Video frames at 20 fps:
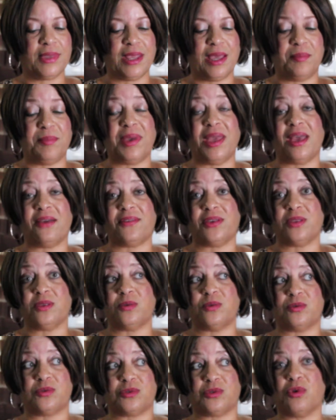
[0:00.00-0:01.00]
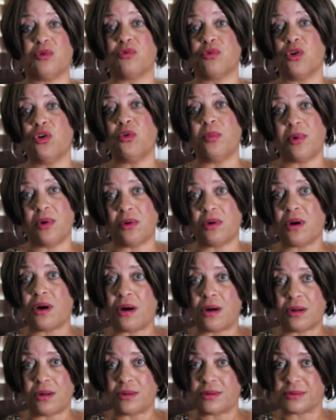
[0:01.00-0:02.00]
I'm having those
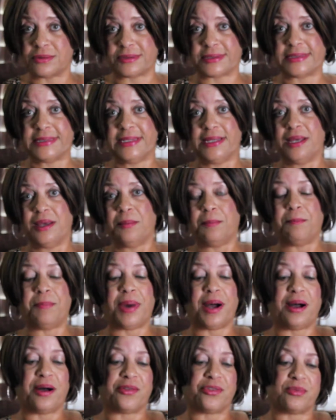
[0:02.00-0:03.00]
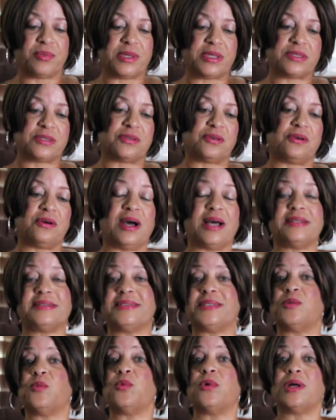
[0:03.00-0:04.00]
robocalls bother me, so I
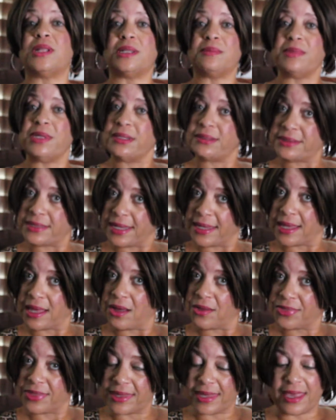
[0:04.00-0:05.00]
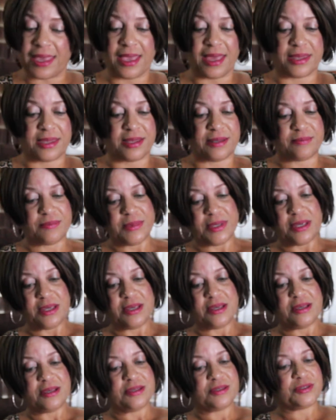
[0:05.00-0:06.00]
said, well, let me take out the Canon.
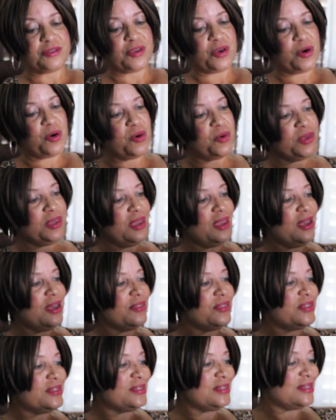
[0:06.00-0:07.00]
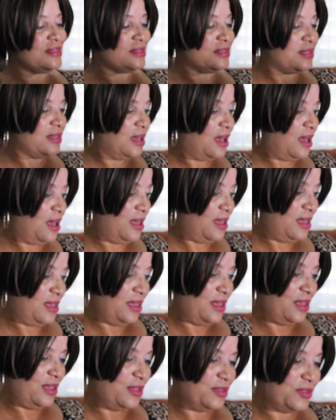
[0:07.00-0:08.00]
So yeah, this is
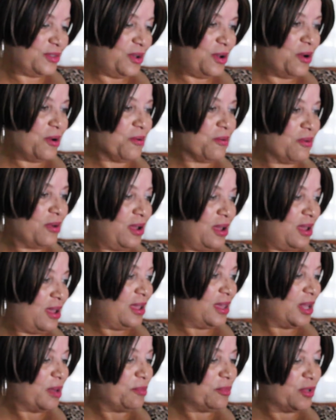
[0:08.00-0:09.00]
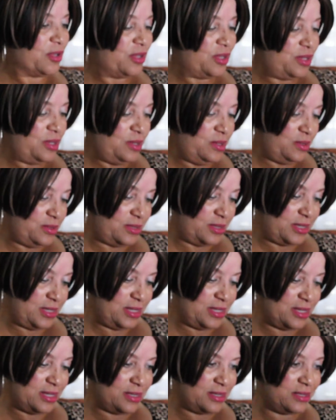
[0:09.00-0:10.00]
nice. All right, I'm going to use
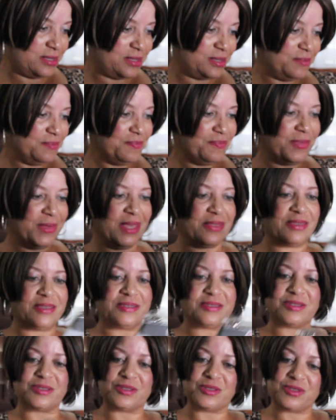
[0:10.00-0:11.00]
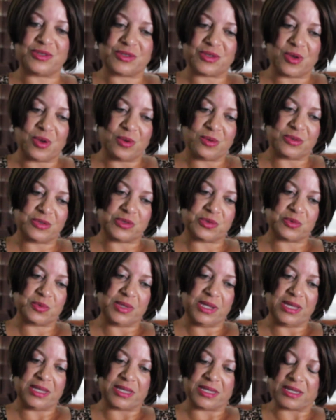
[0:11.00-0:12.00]
this. This is so
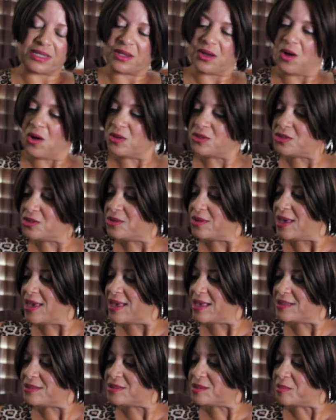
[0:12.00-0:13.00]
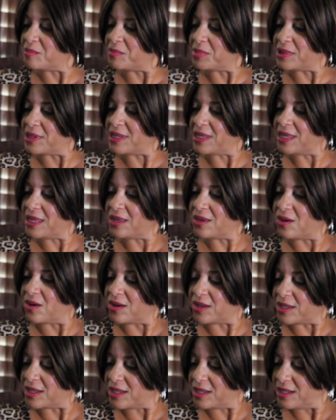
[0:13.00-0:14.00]
sweet, and it also has some bling
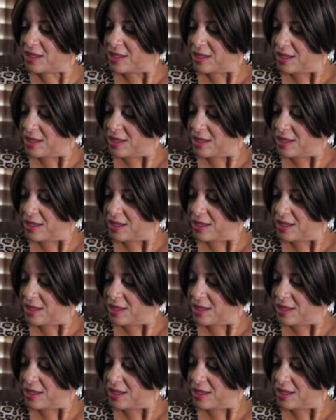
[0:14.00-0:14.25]
on it.